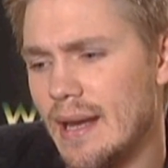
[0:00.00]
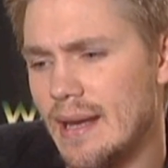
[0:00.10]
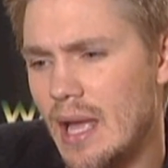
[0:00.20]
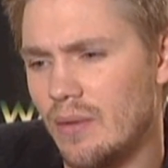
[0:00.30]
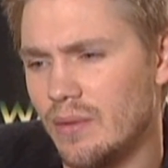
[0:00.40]

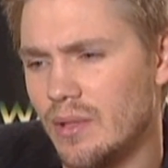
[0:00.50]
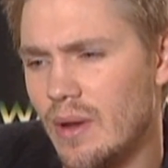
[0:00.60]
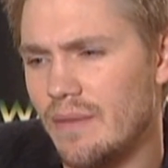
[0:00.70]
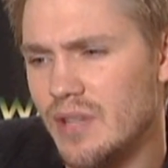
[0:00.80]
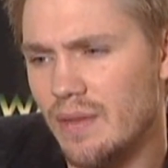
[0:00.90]
And now, you
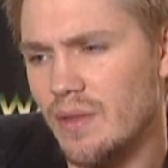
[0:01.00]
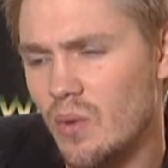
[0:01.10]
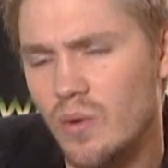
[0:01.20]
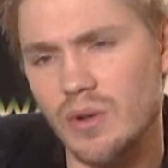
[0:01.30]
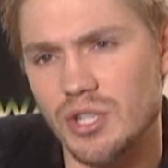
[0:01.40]
know, I've done
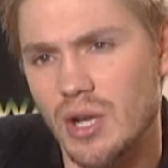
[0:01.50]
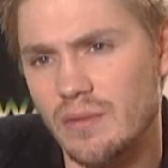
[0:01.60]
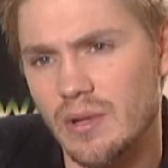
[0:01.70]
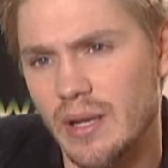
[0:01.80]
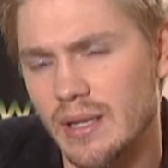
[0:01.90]
the horror
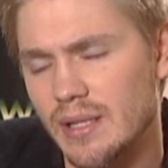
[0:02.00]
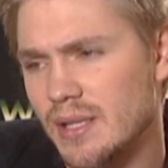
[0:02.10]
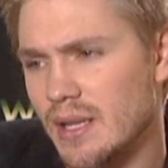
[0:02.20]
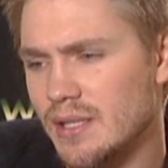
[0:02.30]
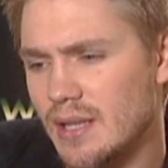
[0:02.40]
genre, and
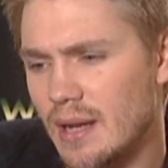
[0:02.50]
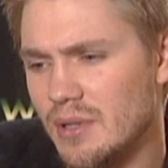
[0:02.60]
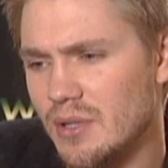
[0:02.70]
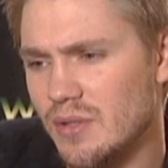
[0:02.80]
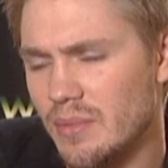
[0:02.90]
it's
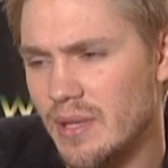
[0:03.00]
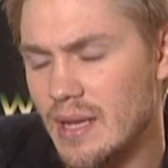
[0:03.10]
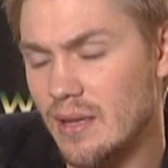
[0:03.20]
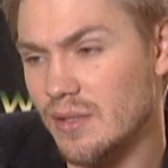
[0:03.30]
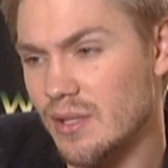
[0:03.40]
time to do
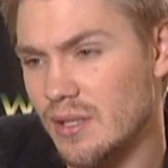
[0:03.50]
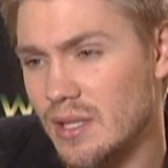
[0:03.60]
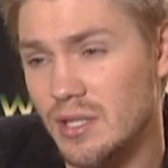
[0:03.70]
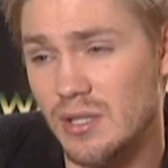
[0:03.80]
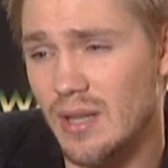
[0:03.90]
something else,
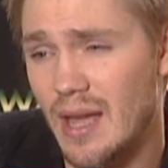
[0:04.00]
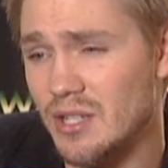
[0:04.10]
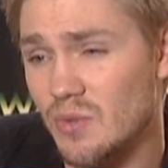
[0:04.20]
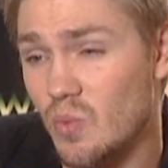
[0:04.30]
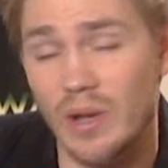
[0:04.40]
because I just
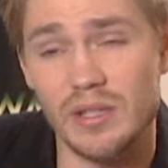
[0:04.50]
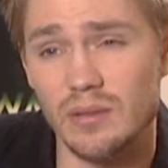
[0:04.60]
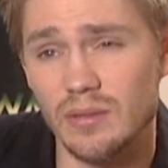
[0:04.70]
want